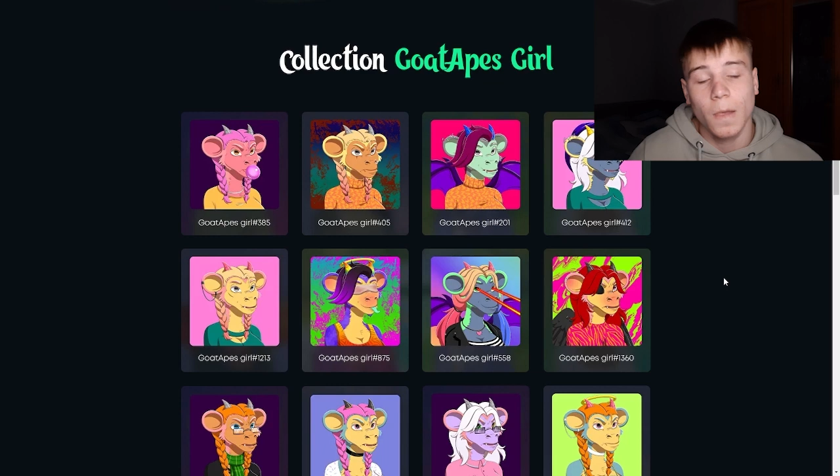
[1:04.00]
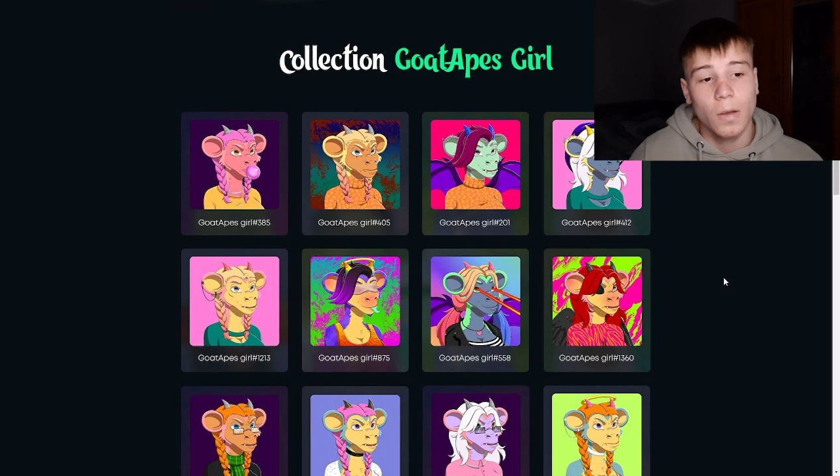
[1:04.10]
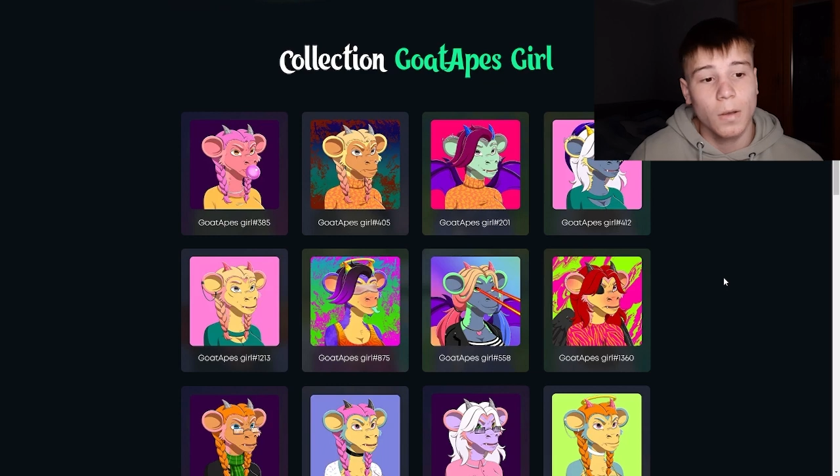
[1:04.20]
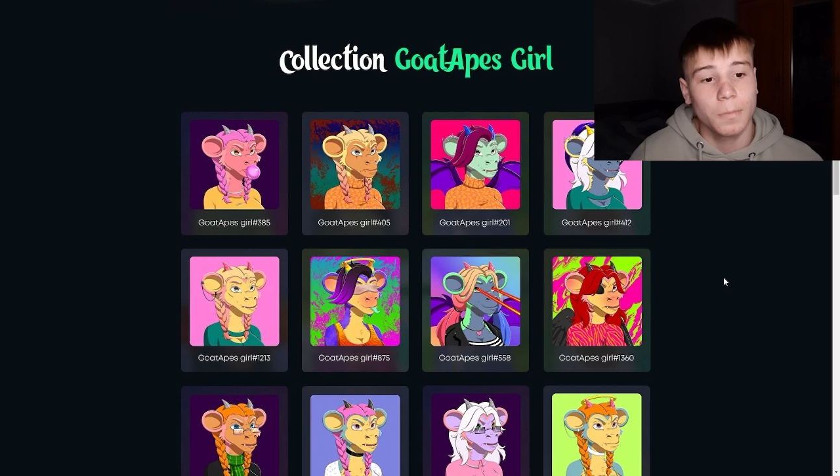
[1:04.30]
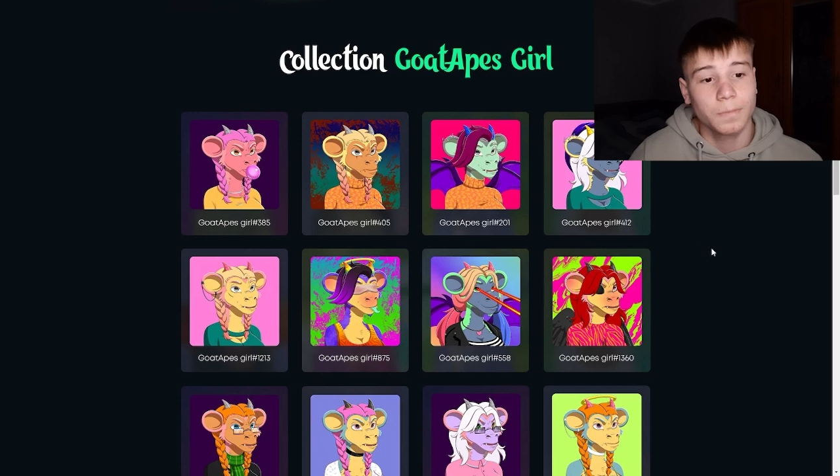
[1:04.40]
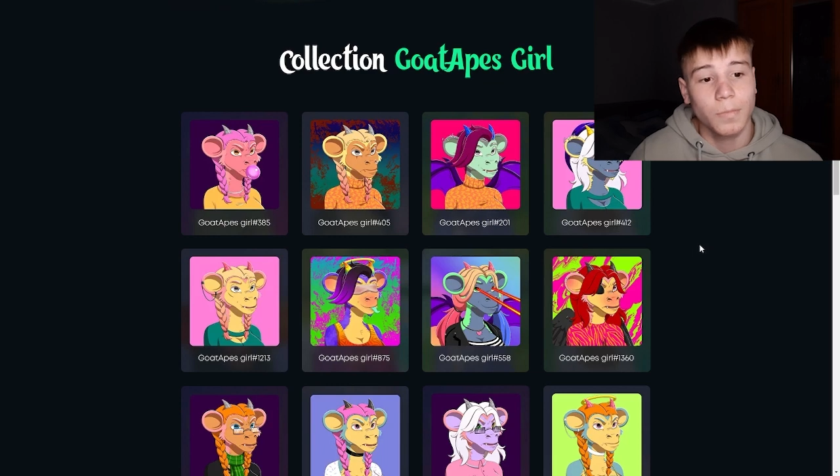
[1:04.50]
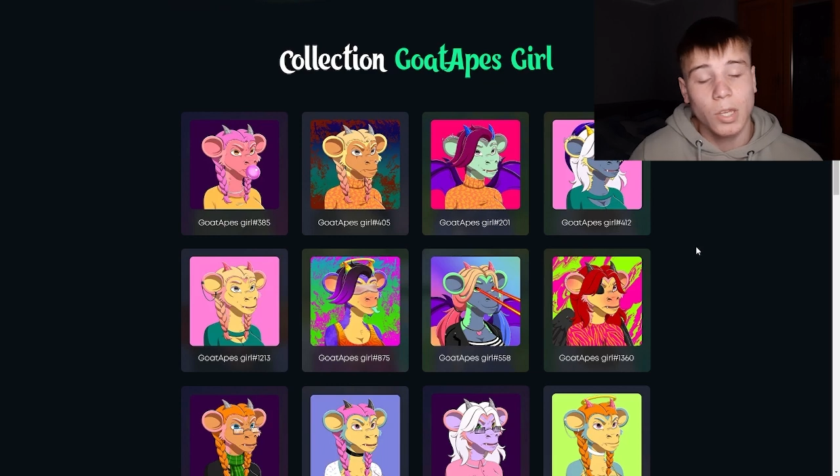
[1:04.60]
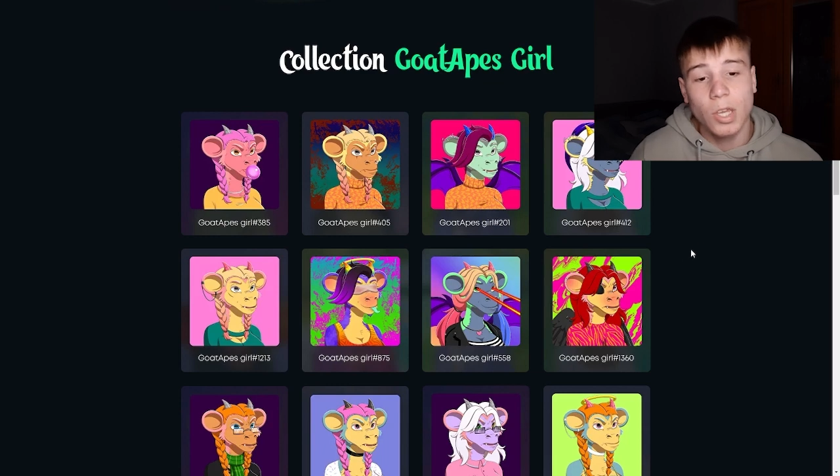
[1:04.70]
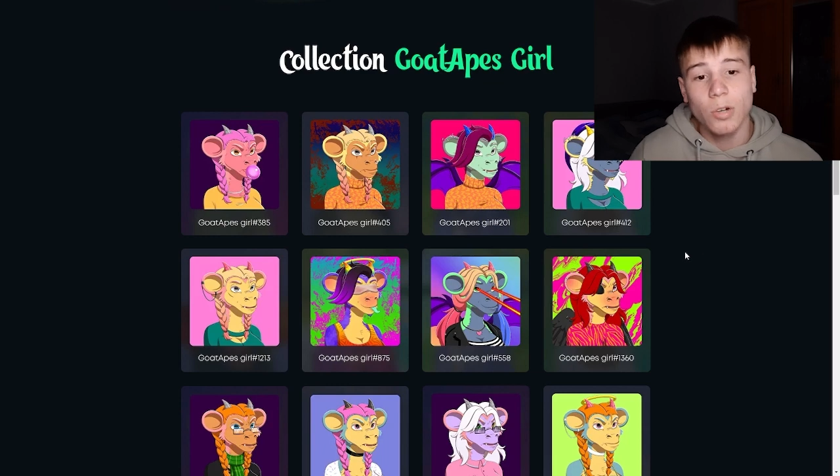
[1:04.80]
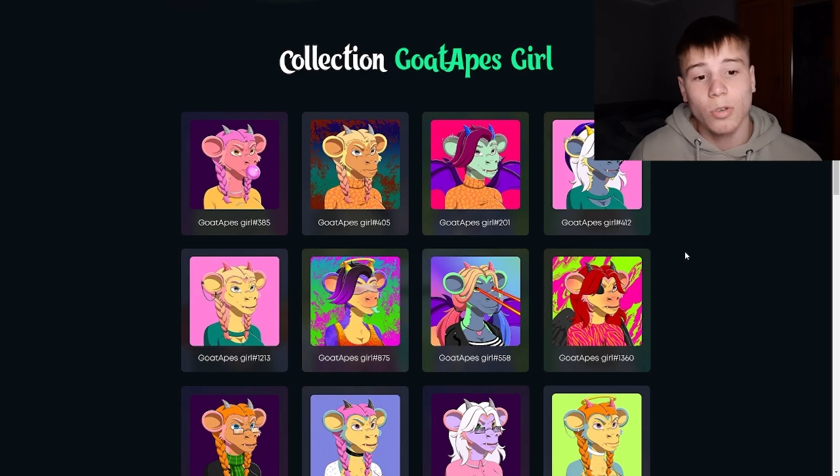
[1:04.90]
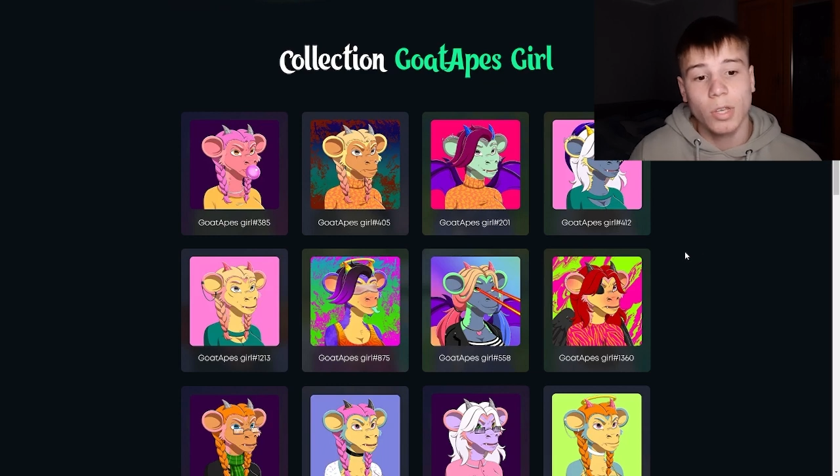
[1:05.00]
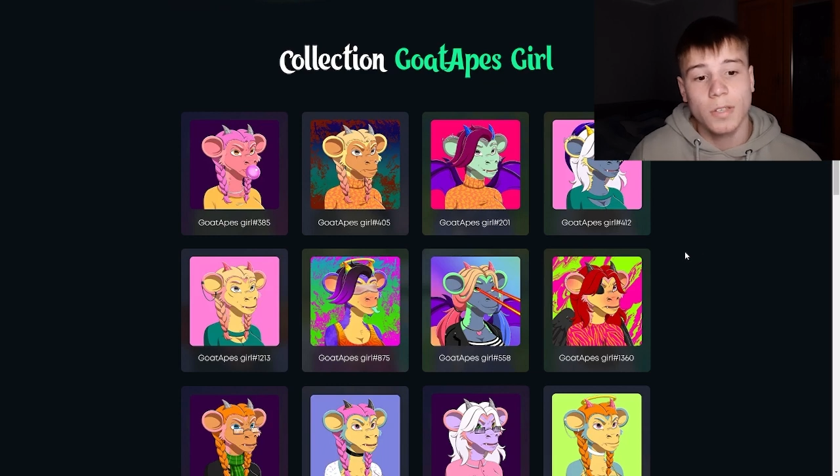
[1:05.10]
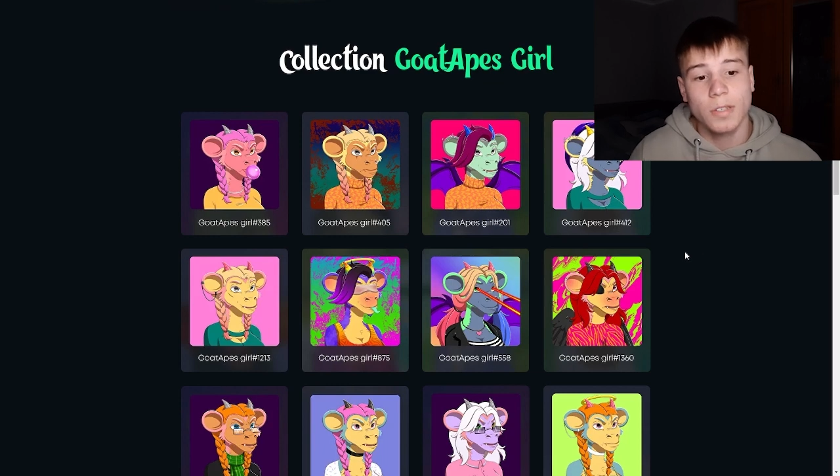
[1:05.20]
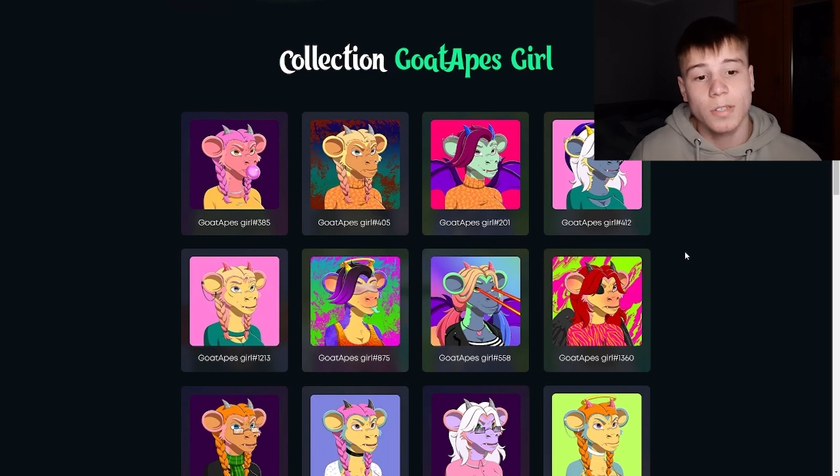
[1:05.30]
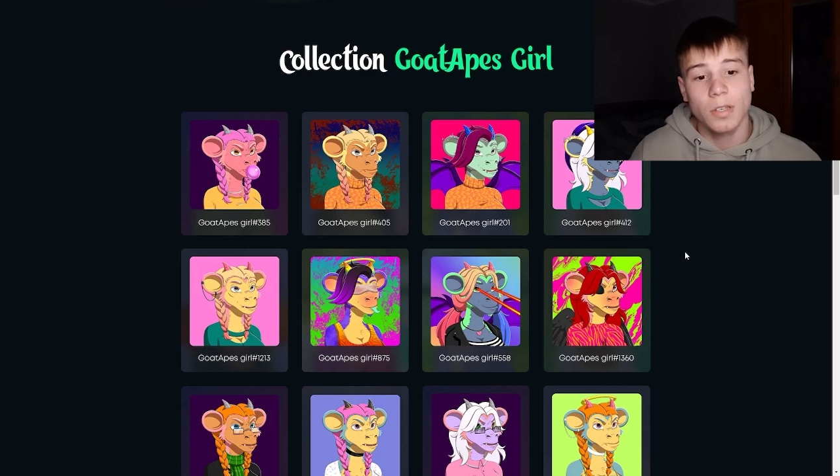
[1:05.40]
Um, here you
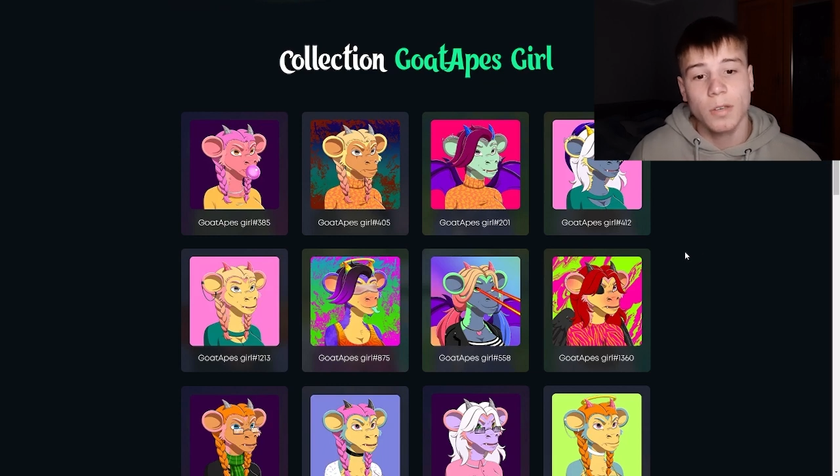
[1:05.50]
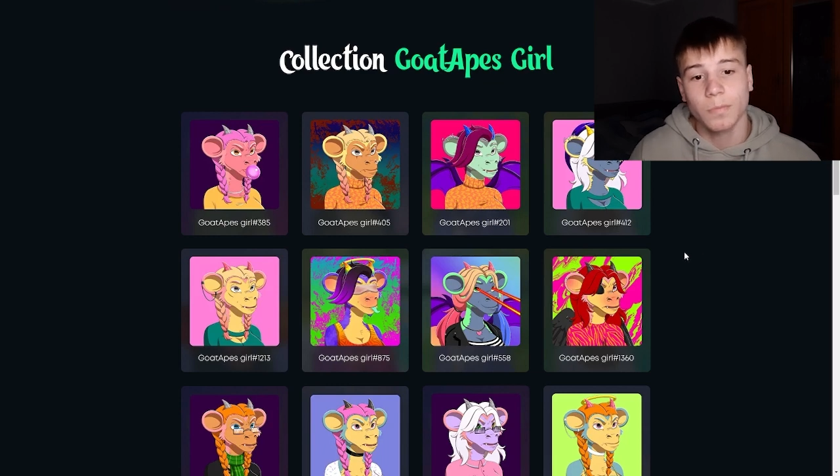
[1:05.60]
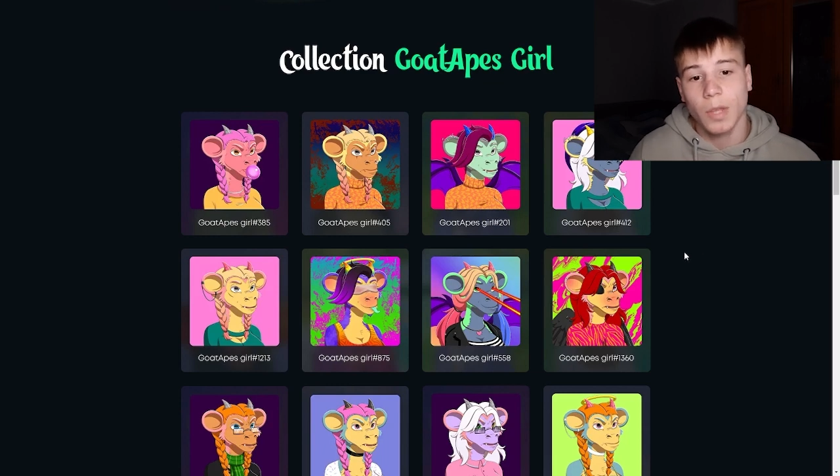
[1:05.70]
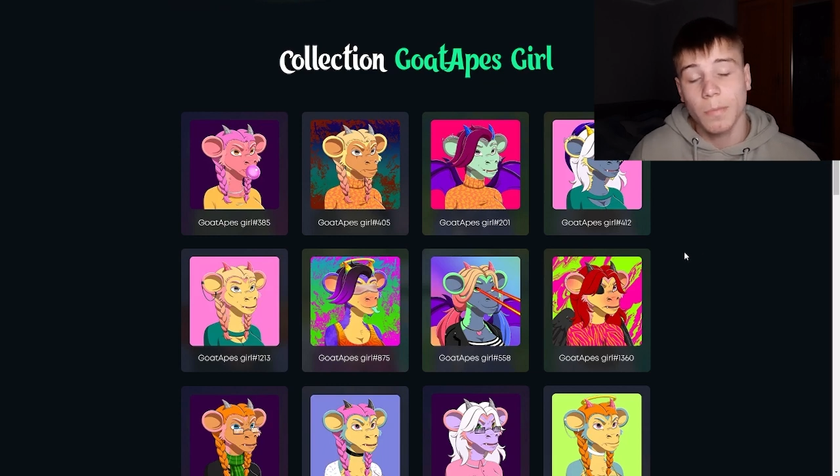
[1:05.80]
can see a